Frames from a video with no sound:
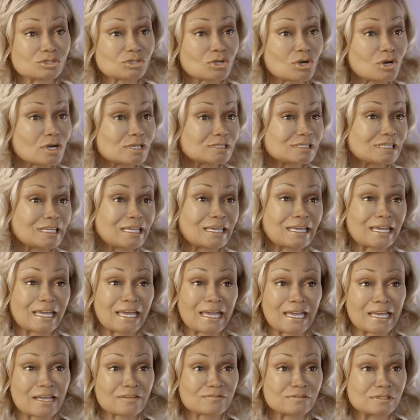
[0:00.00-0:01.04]
as hard to get
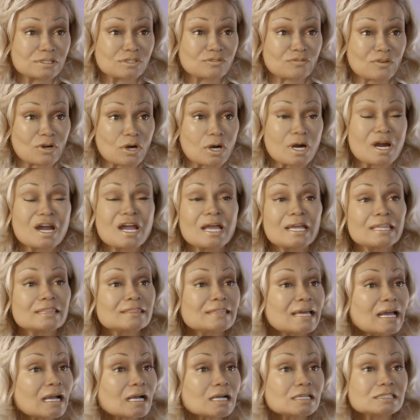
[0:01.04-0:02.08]
half as far.
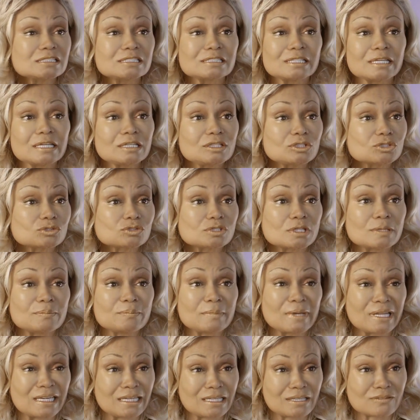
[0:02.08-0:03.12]
That continues
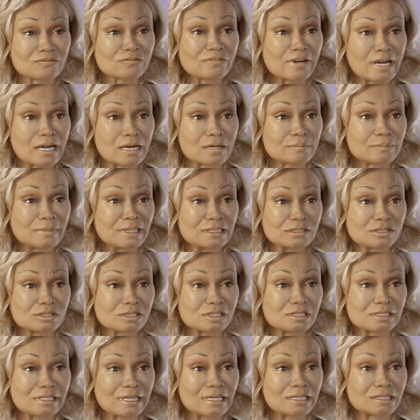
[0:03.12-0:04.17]
in many environments
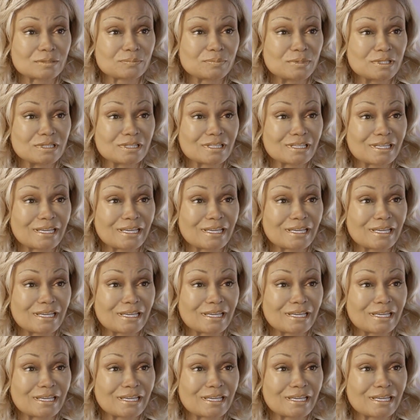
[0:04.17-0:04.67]
today to be the